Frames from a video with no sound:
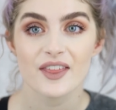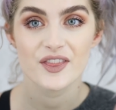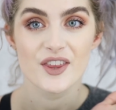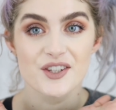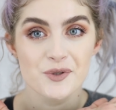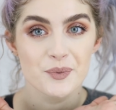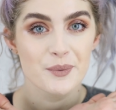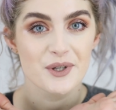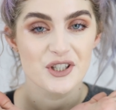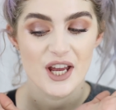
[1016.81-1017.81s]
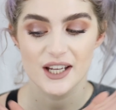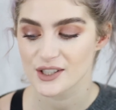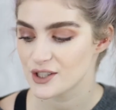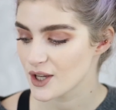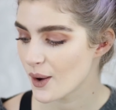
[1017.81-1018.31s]
And this is pretty much
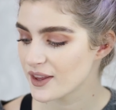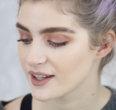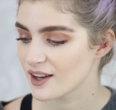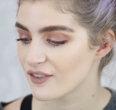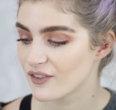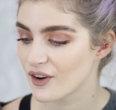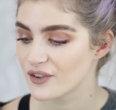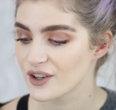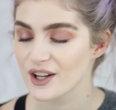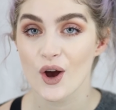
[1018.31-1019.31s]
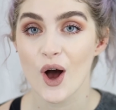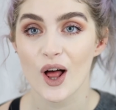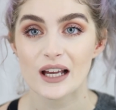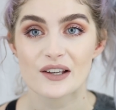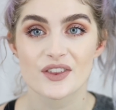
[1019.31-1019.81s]
it. So I think I've covered it
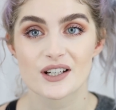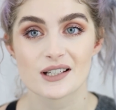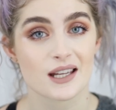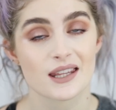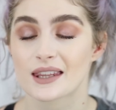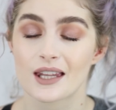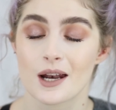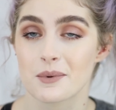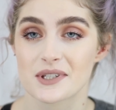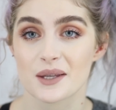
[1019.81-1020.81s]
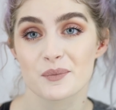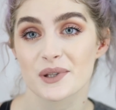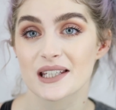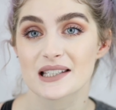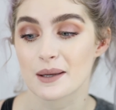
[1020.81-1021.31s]
all. If there's anything that I'm missing,
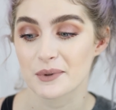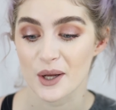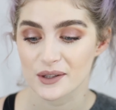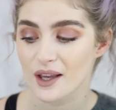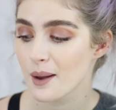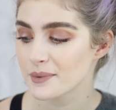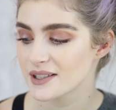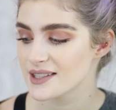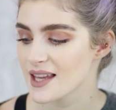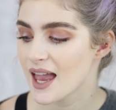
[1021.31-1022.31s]
please let me know in the comments.